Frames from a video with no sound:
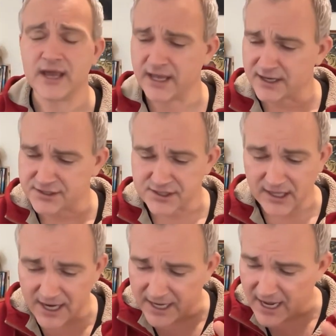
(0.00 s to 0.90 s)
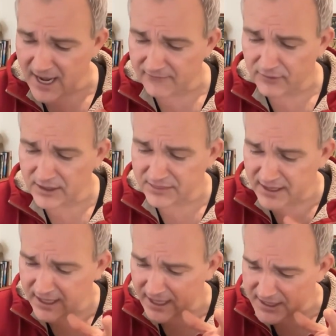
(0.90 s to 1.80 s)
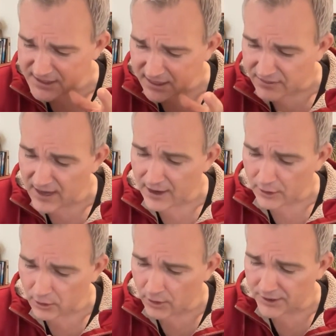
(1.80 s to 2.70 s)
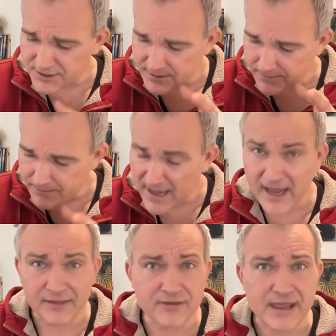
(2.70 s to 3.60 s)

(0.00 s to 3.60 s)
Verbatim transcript: It is like everything is there on demand.